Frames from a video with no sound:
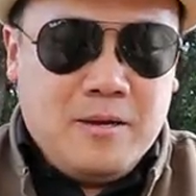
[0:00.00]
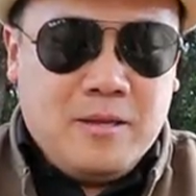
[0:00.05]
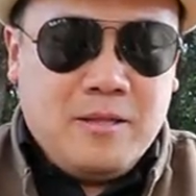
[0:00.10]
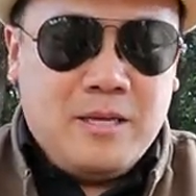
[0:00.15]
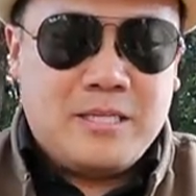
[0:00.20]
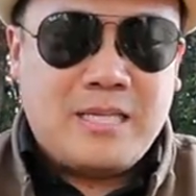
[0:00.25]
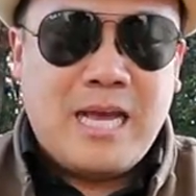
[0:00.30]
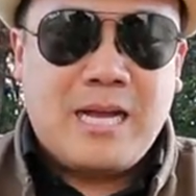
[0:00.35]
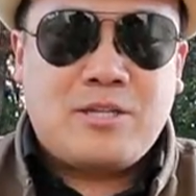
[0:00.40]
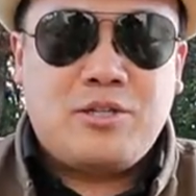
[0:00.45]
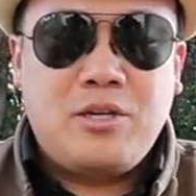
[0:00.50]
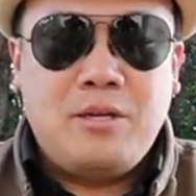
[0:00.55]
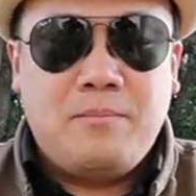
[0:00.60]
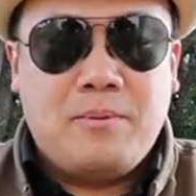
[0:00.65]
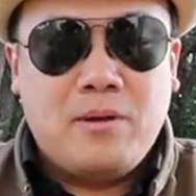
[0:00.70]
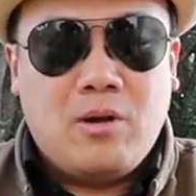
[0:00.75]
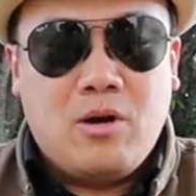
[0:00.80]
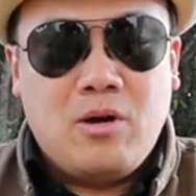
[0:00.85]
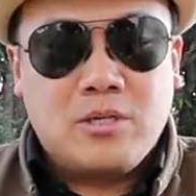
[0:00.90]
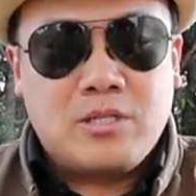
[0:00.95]
this actually
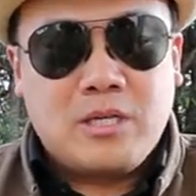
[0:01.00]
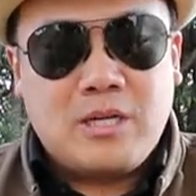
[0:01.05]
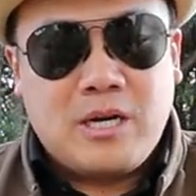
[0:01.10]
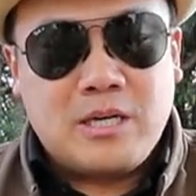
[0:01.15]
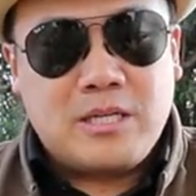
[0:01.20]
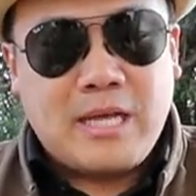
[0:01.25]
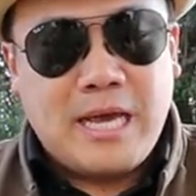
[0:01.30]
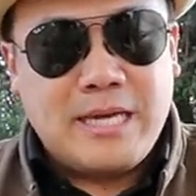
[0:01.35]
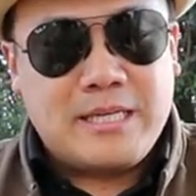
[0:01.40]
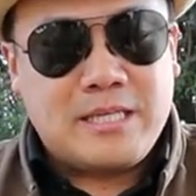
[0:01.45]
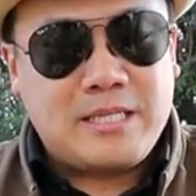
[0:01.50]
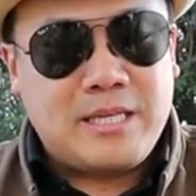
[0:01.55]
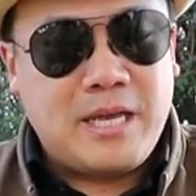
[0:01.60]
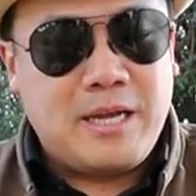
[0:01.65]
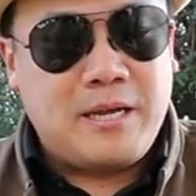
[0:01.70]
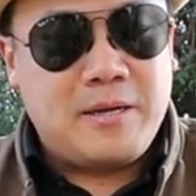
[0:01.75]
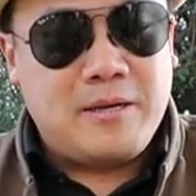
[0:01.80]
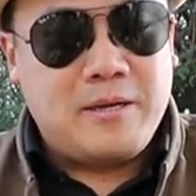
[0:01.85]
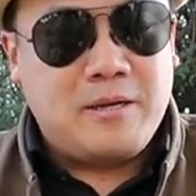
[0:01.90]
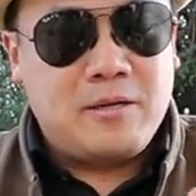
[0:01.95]
belongs in our
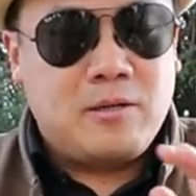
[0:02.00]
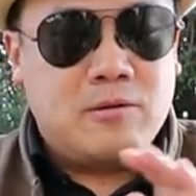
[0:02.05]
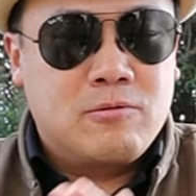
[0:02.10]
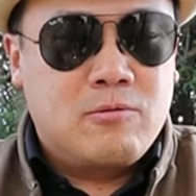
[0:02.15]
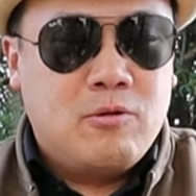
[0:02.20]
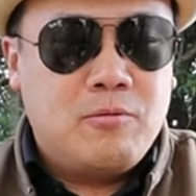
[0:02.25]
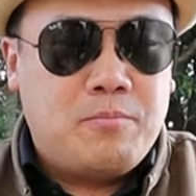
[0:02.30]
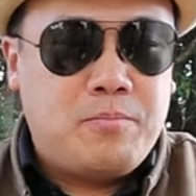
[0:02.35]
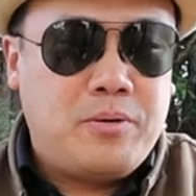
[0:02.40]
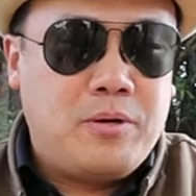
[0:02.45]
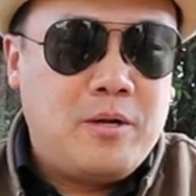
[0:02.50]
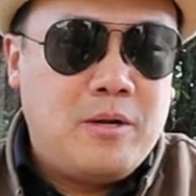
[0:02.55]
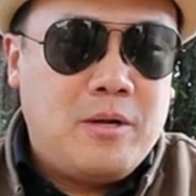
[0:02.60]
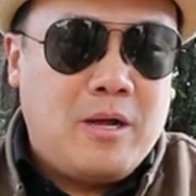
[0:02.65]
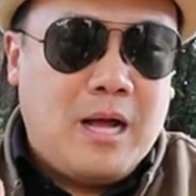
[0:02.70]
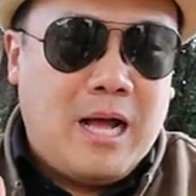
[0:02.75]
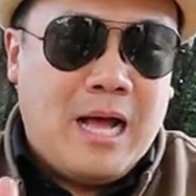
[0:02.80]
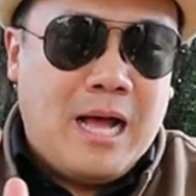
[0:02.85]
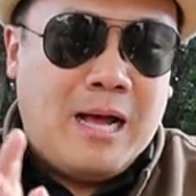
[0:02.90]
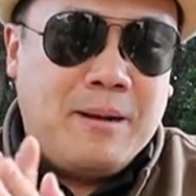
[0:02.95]
tasting group
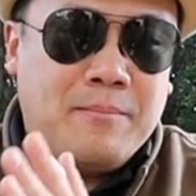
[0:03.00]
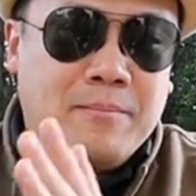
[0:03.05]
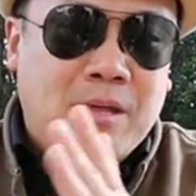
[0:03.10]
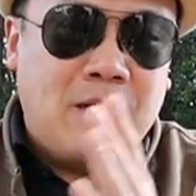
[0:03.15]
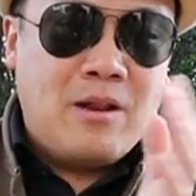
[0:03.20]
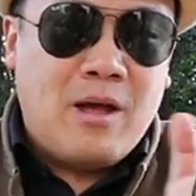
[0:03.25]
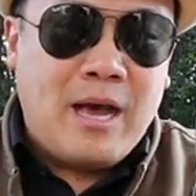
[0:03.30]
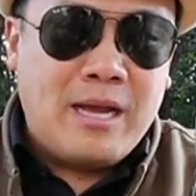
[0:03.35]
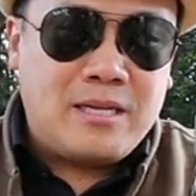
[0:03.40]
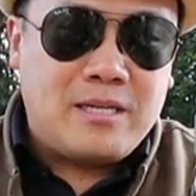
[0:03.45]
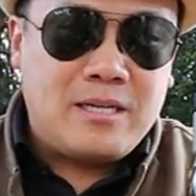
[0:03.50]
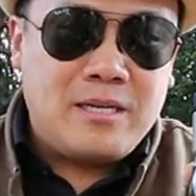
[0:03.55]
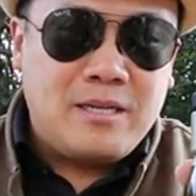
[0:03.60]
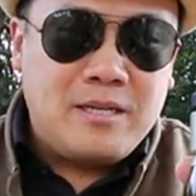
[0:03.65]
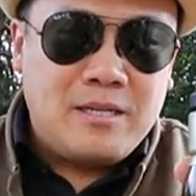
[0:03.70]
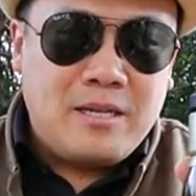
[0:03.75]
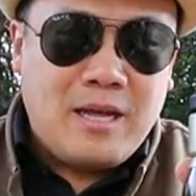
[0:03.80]
um, the night